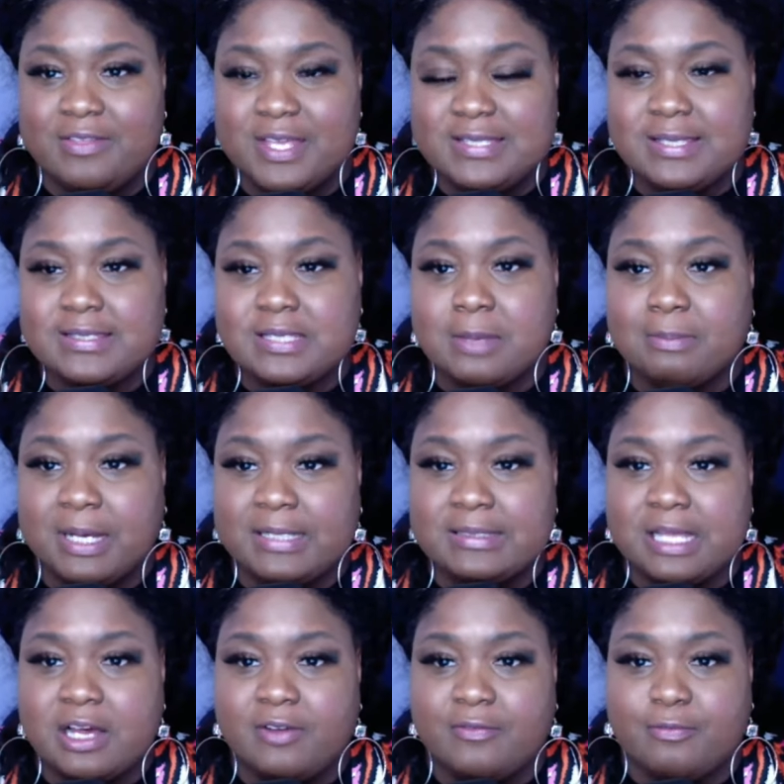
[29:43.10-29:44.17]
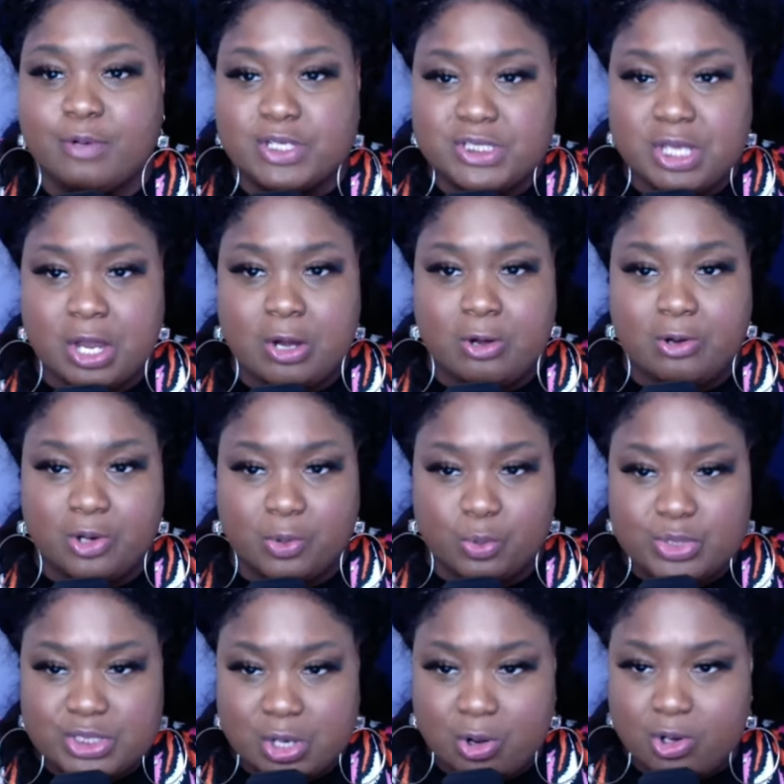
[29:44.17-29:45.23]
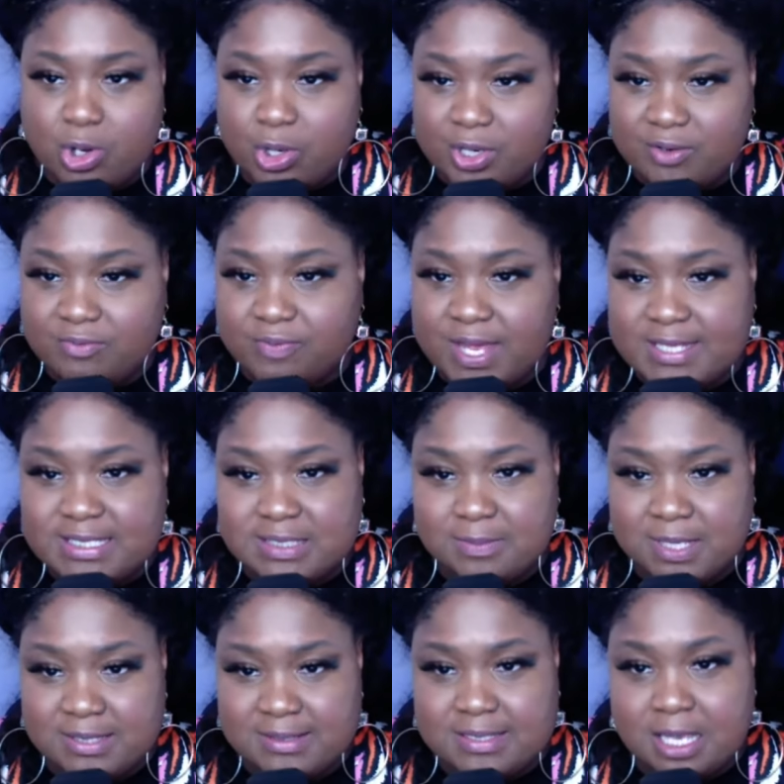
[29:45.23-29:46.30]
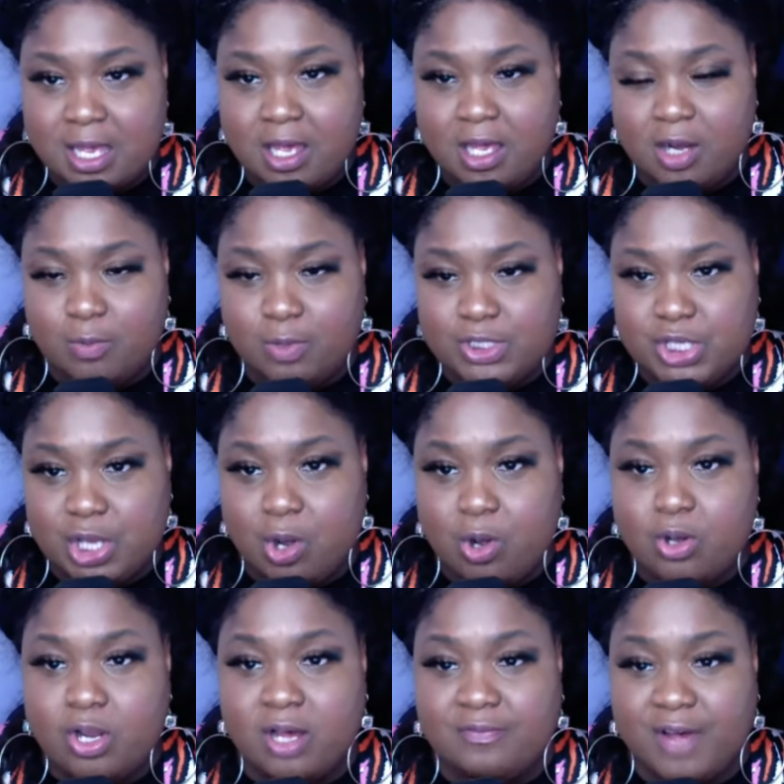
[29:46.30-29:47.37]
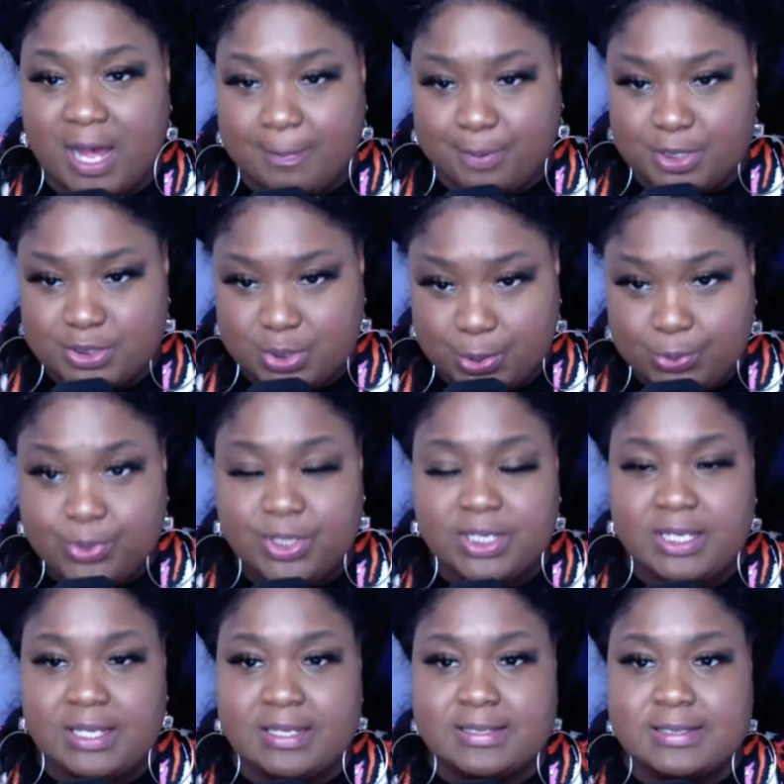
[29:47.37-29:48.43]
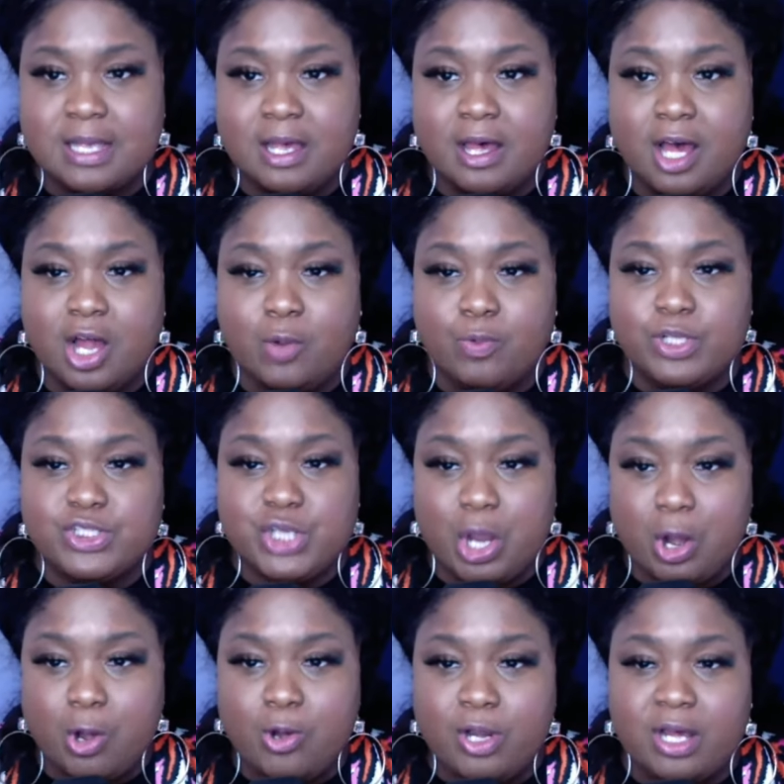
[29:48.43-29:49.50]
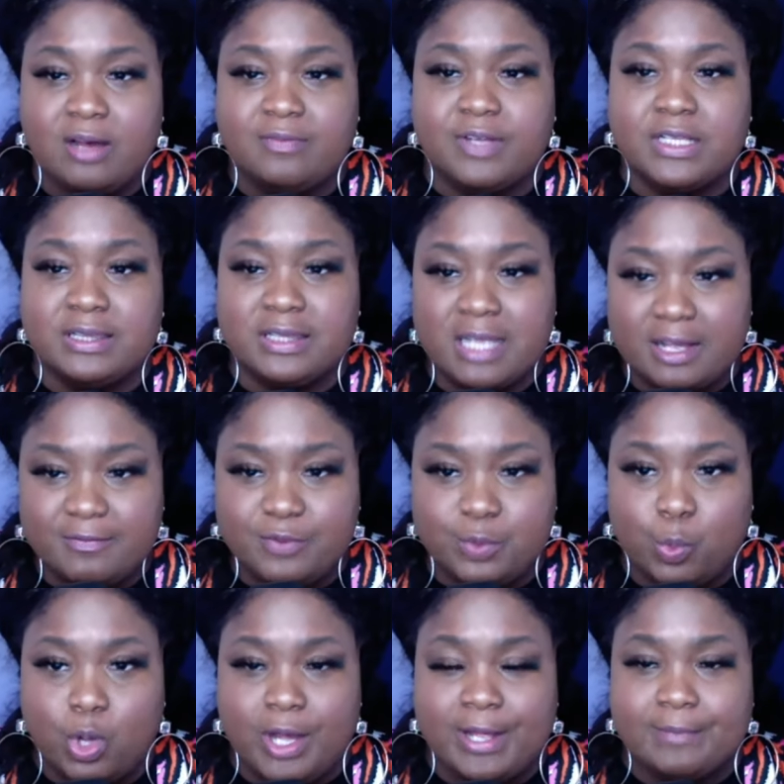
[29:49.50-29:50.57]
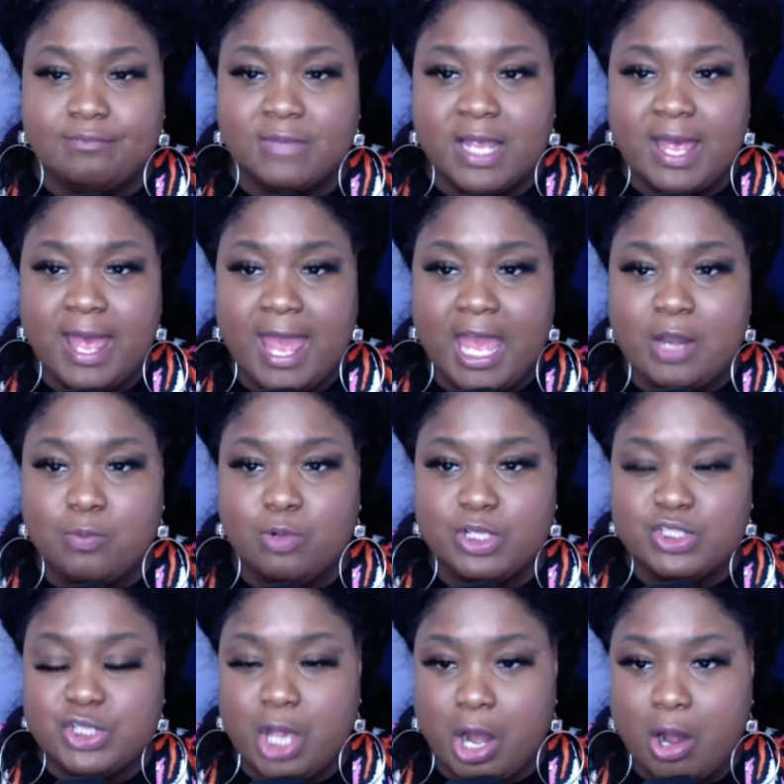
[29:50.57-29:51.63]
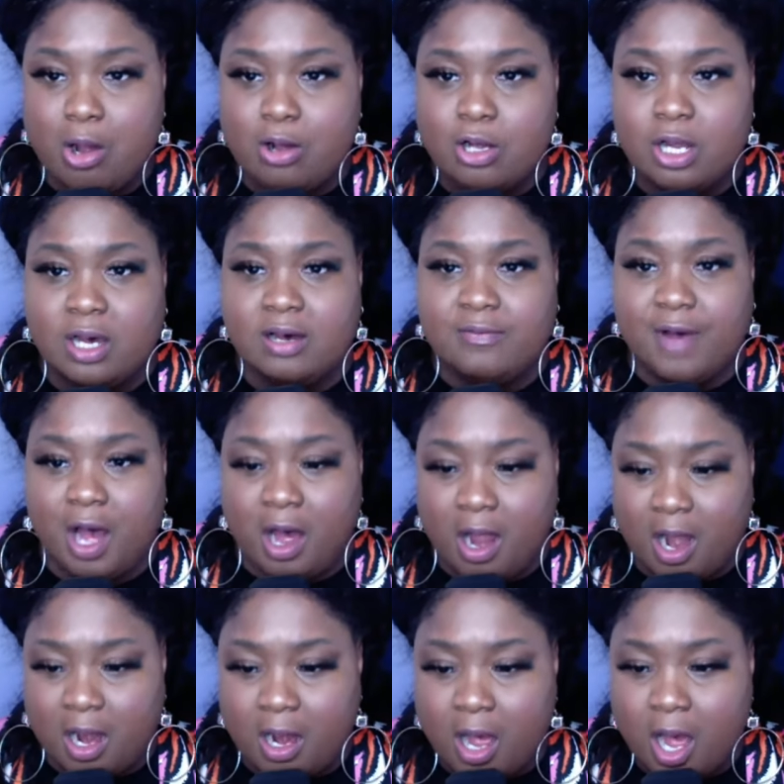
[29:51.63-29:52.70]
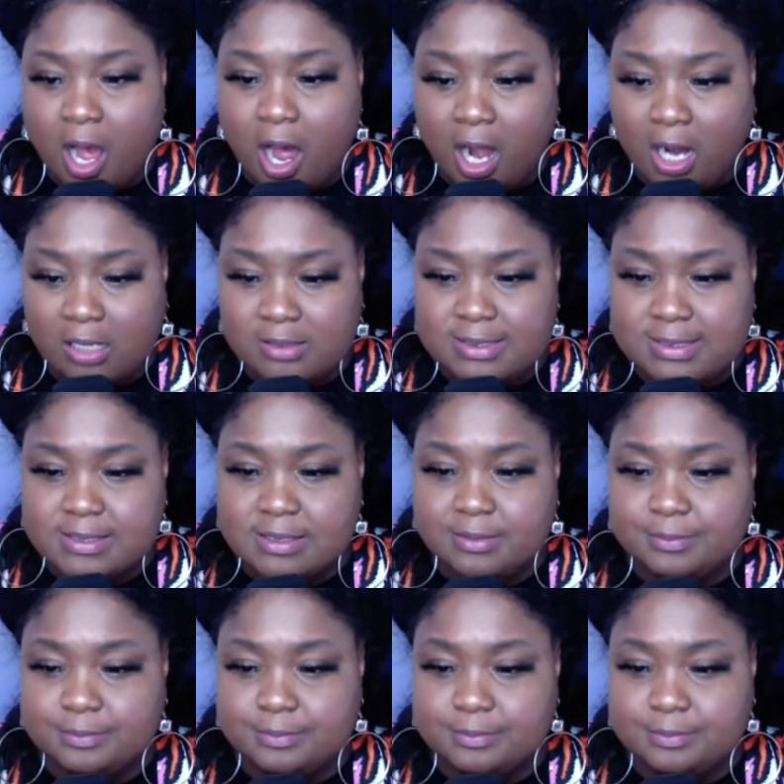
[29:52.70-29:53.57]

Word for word: This is a month of return, a return on investments, a return of opportunities, a return of a loved one, and return of our hearts.